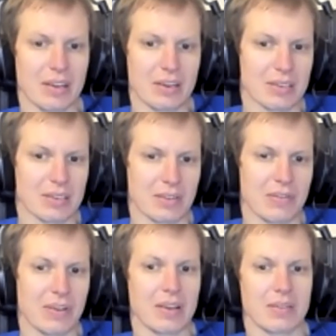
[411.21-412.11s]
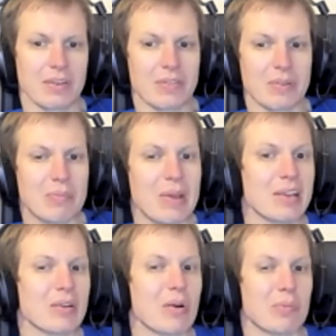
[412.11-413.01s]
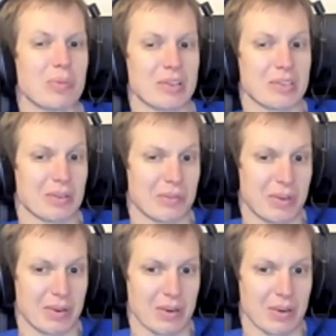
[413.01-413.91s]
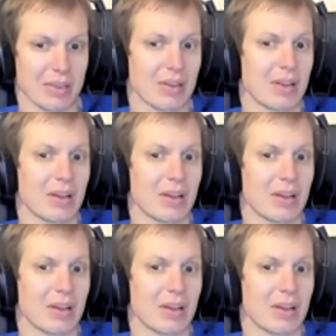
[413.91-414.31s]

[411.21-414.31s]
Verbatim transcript: interesting thing with many companies out there, right?